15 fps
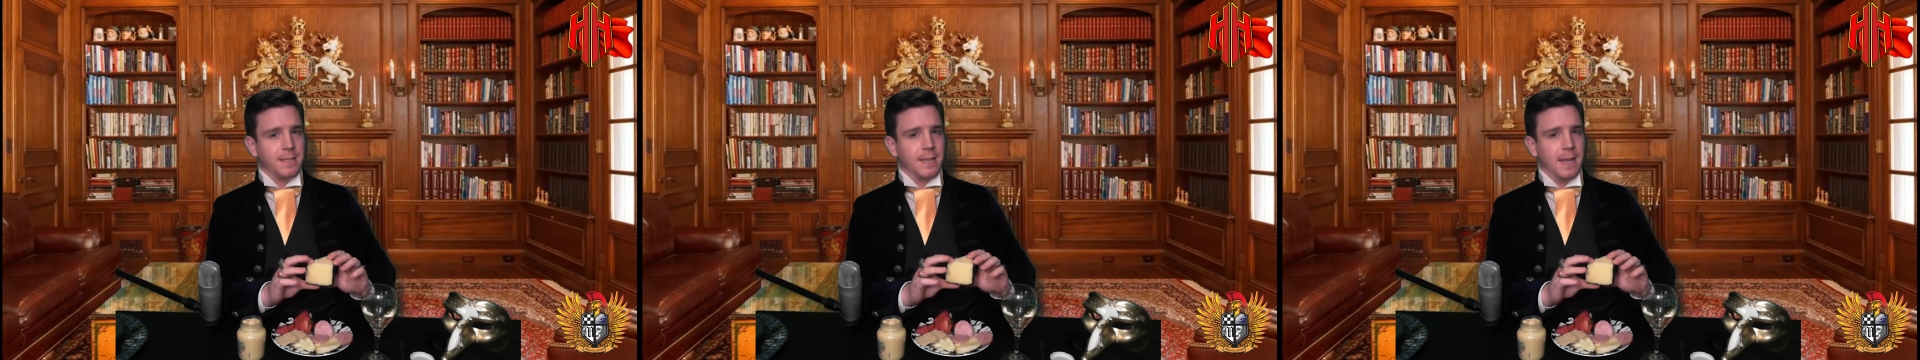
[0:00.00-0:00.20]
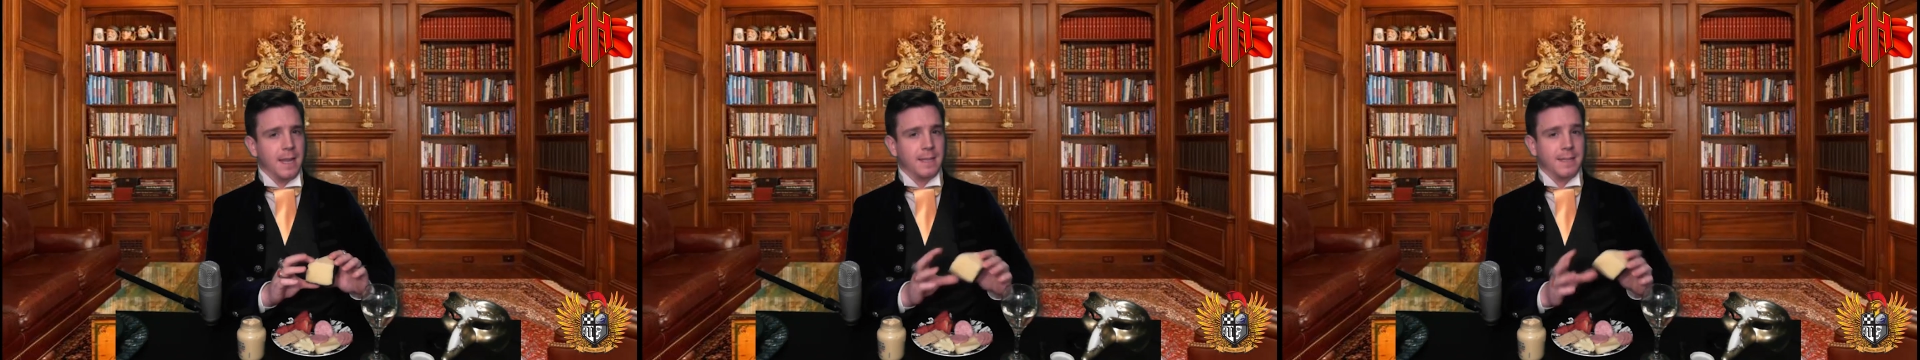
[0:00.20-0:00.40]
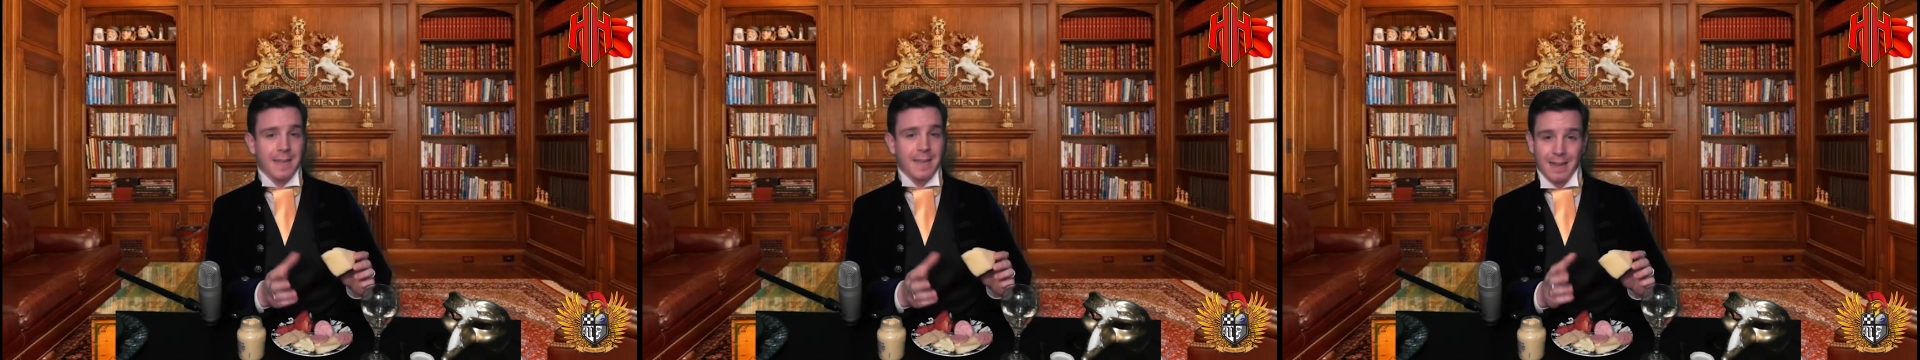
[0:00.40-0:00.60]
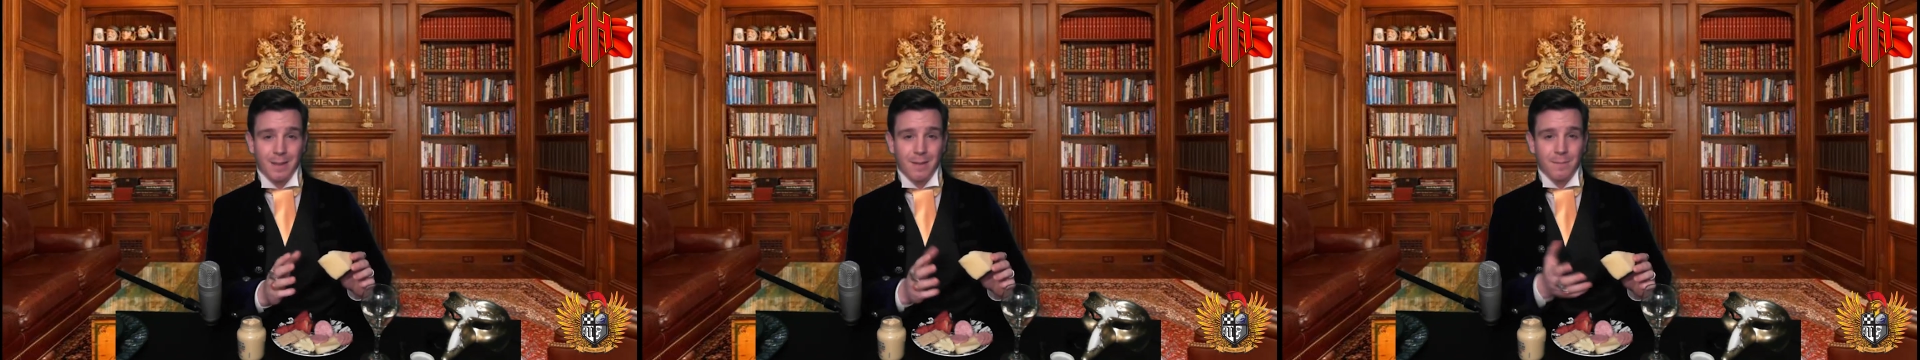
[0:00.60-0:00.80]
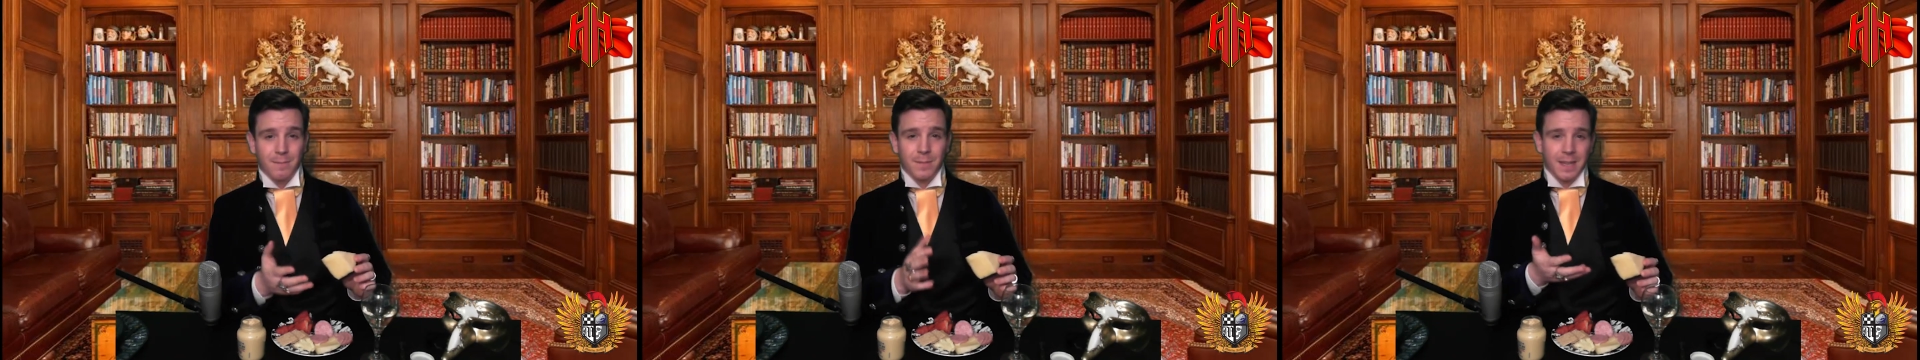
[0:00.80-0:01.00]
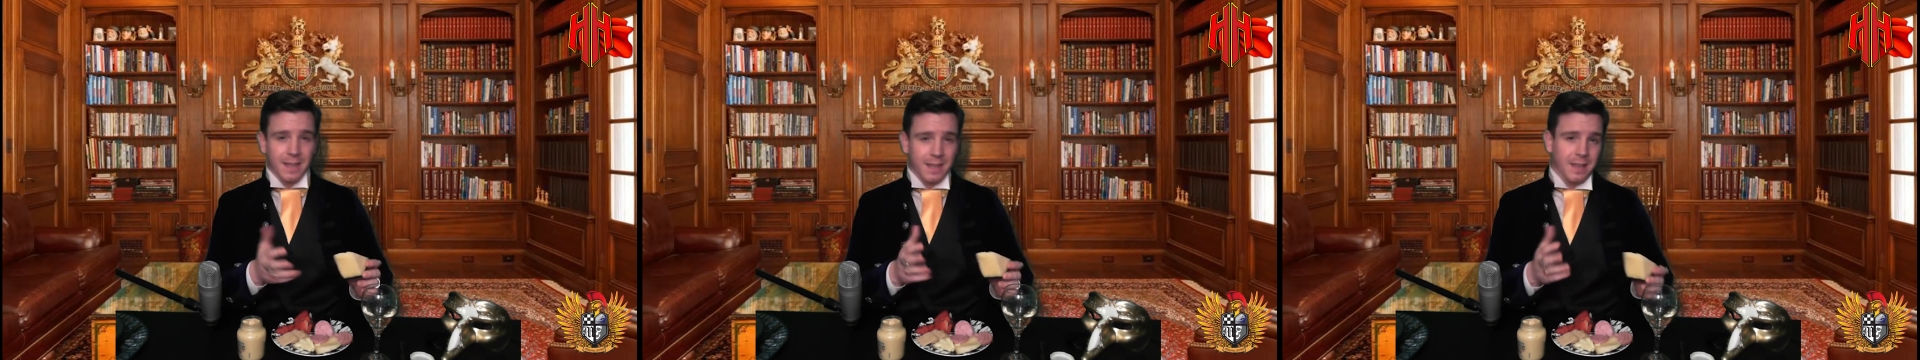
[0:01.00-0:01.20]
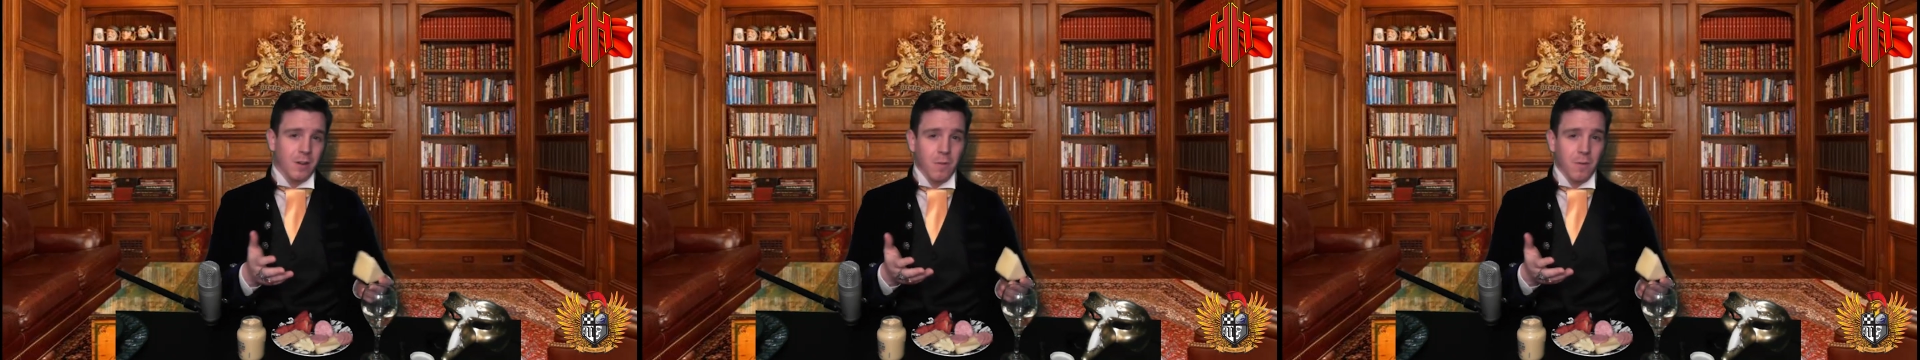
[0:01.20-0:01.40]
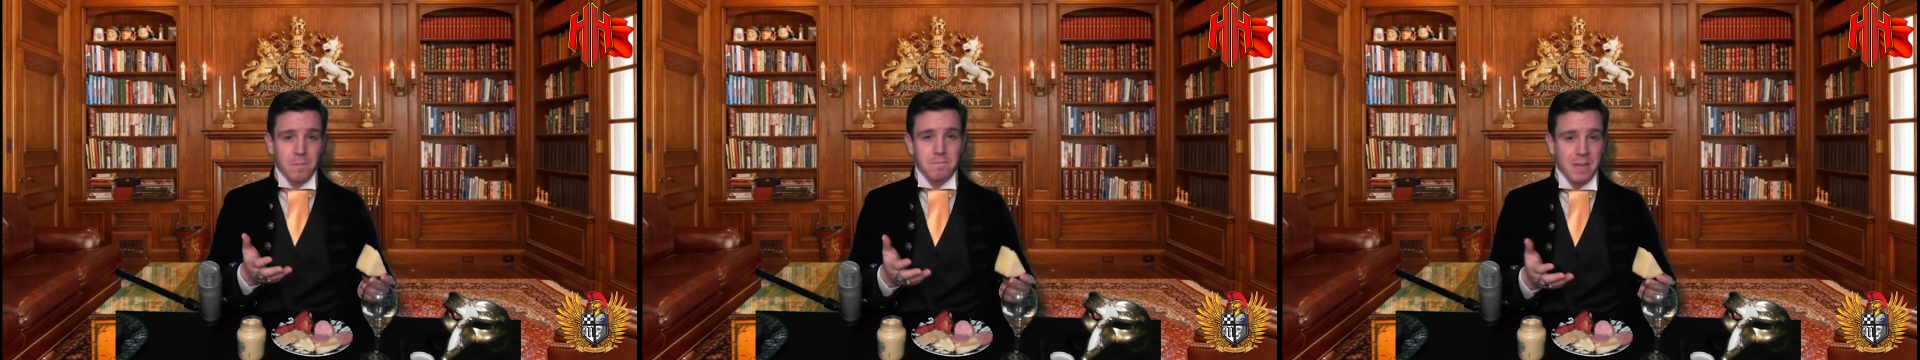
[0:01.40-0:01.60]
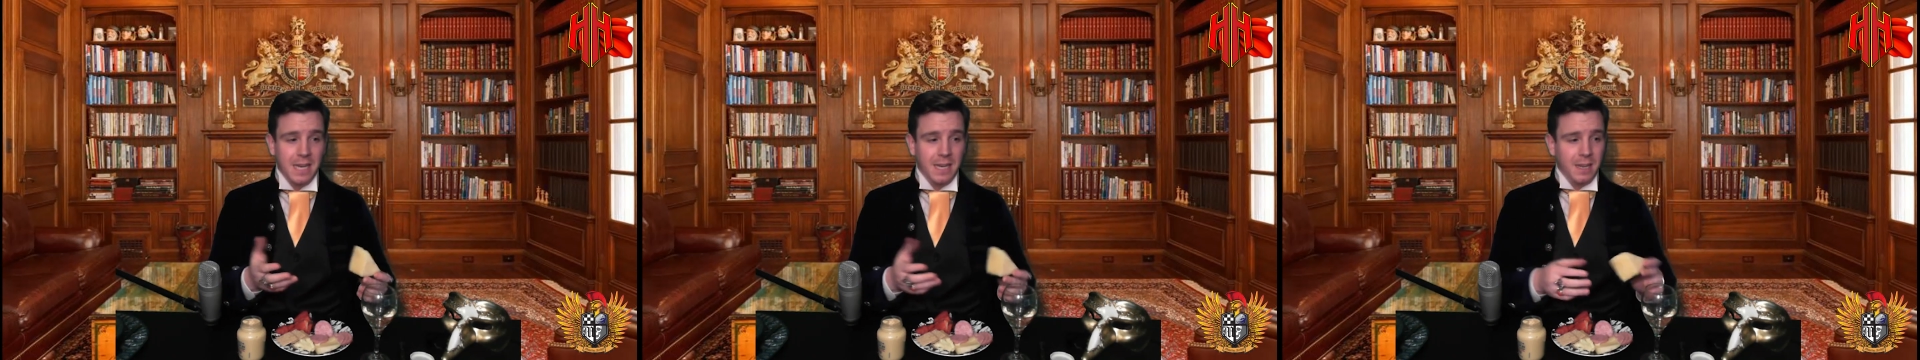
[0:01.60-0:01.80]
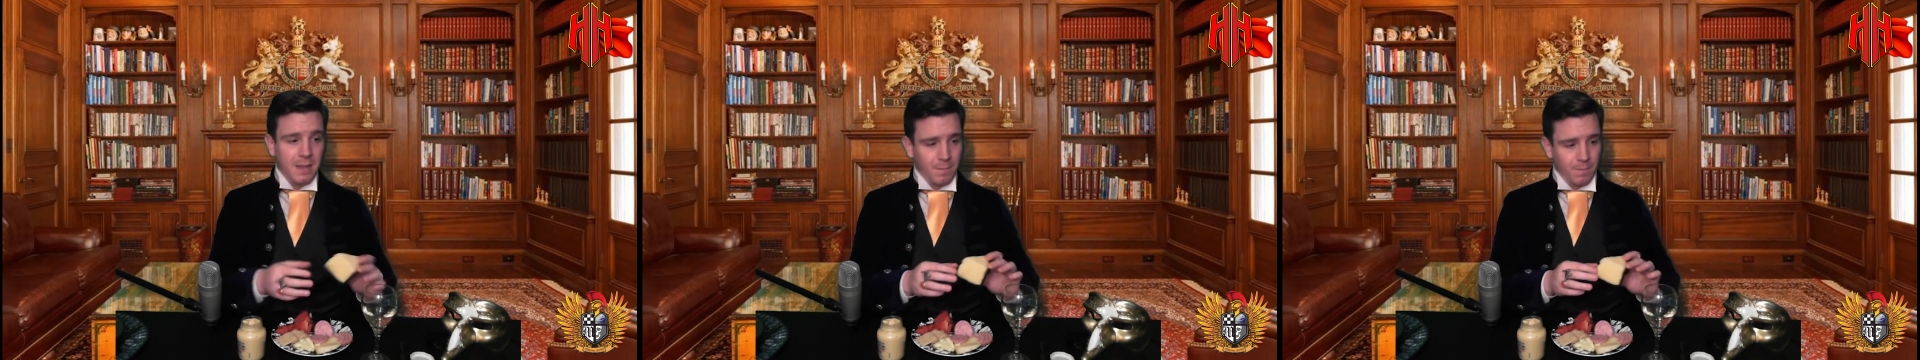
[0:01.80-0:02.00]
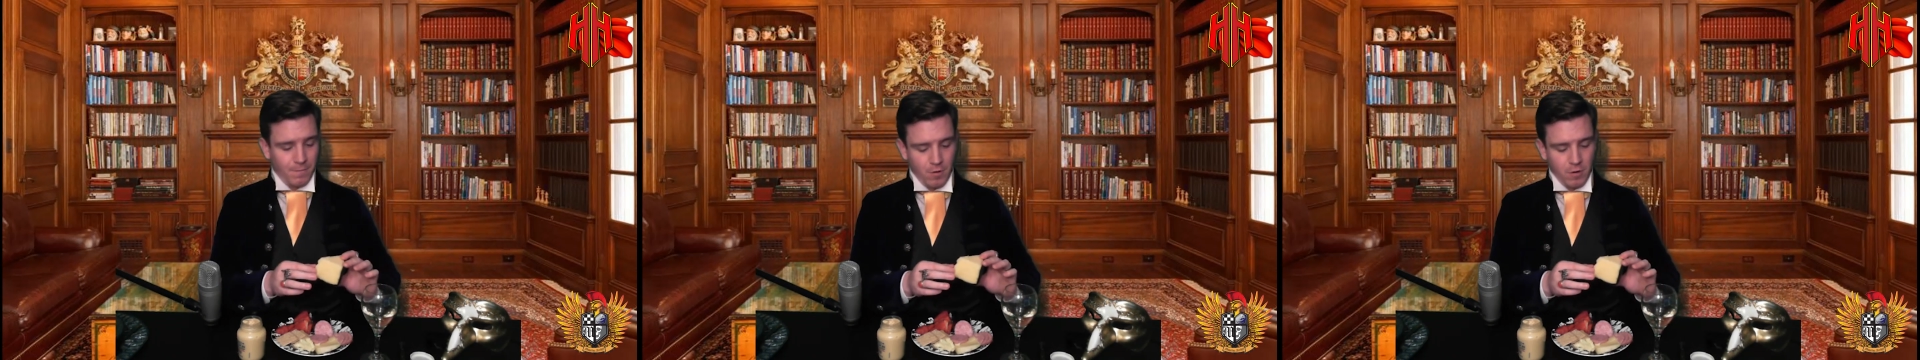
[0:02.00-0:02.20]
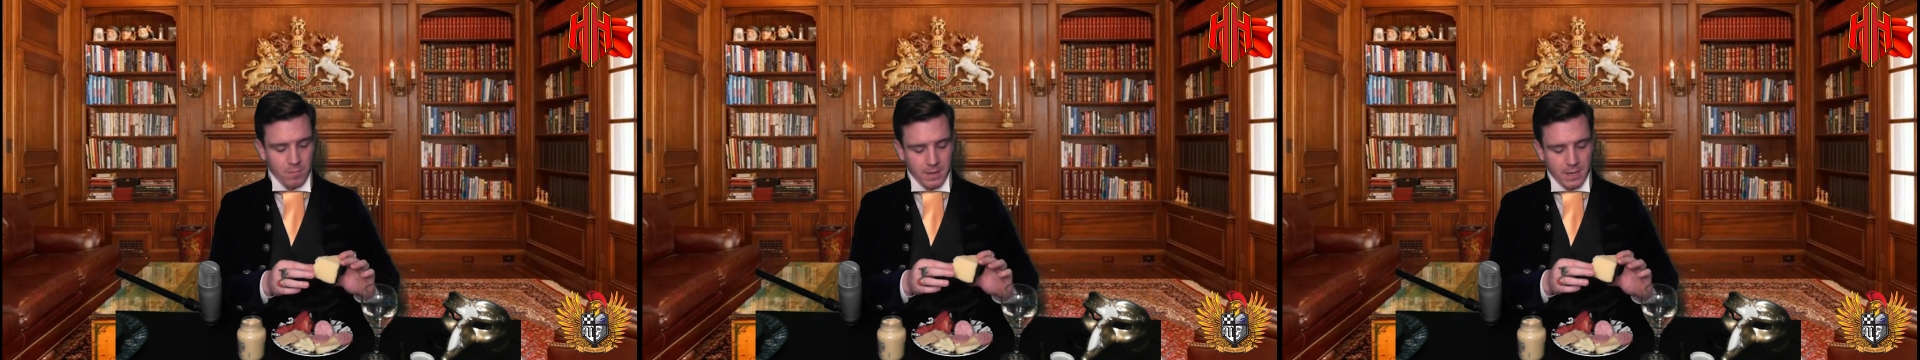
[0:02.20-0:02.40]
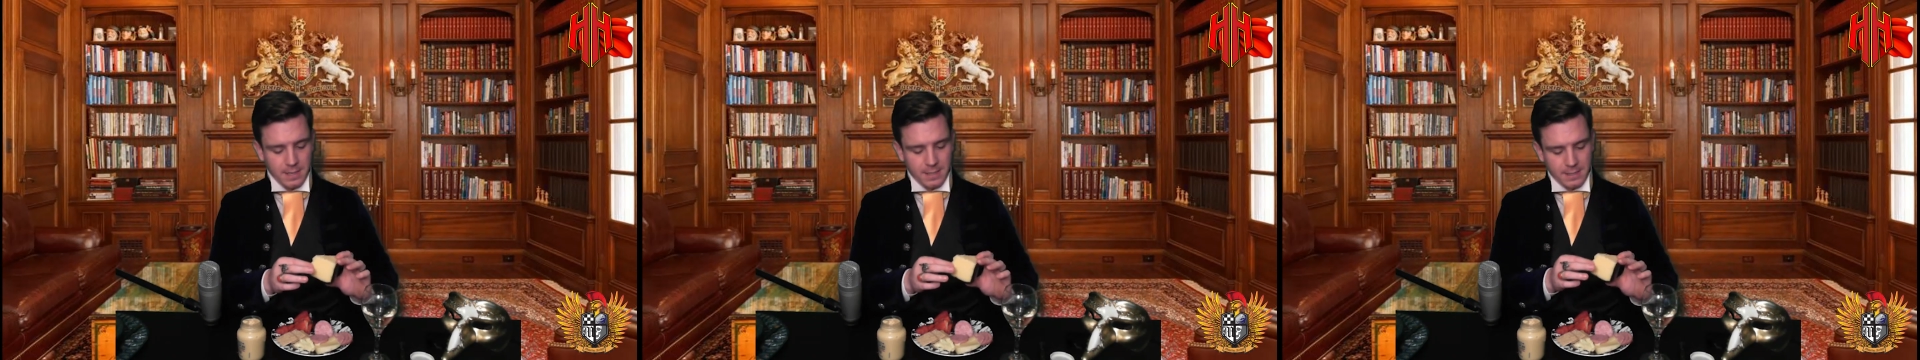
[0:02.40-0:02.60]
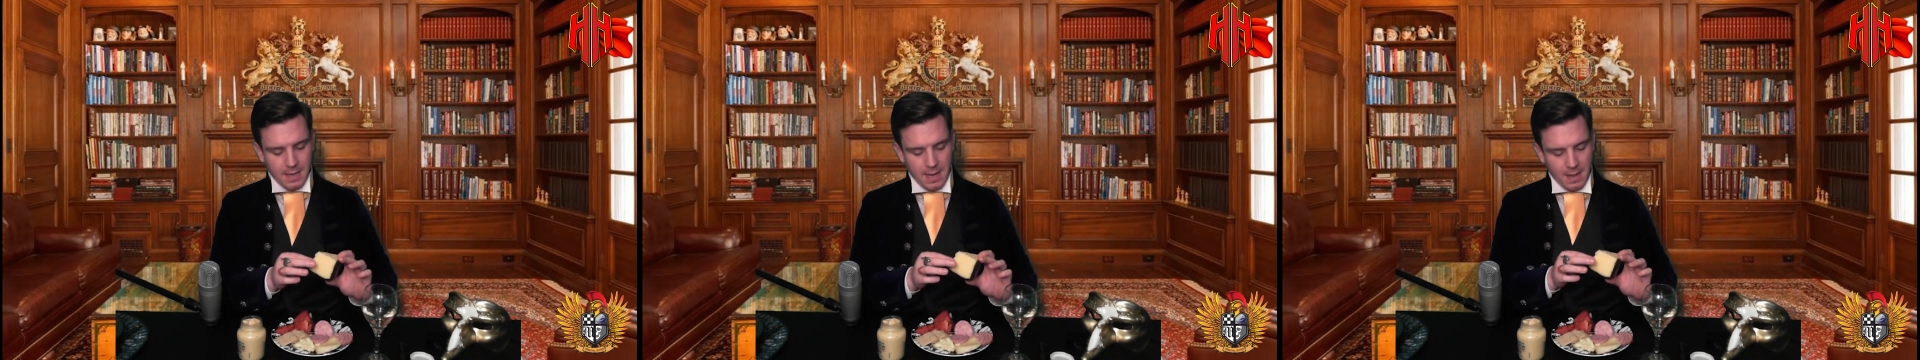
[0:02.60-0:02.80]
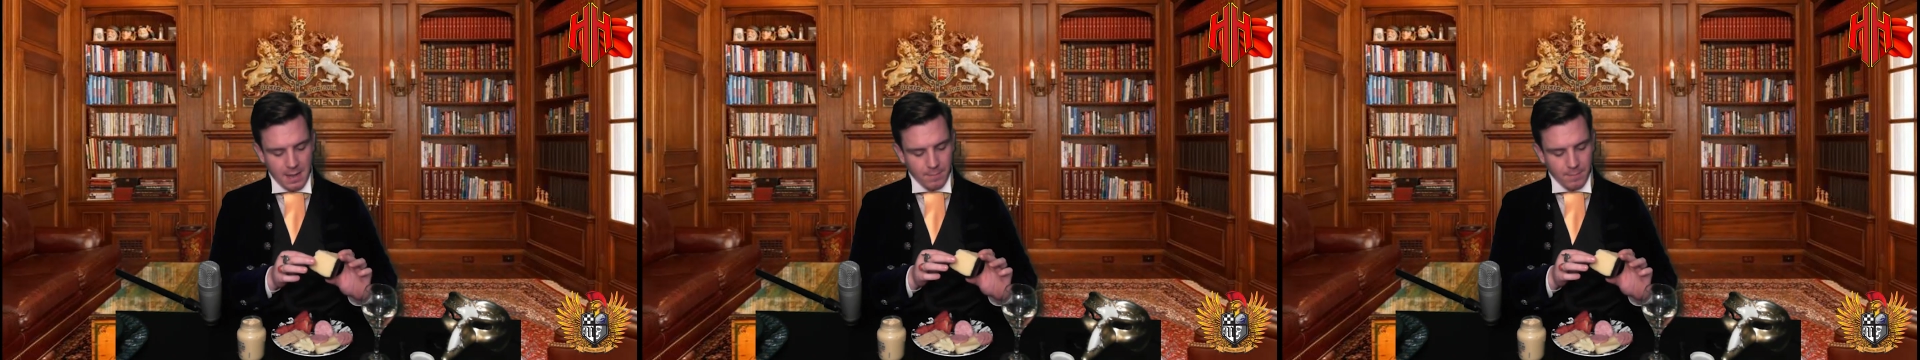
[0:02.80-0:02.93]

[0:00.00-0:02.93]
say it's like a medium firmness.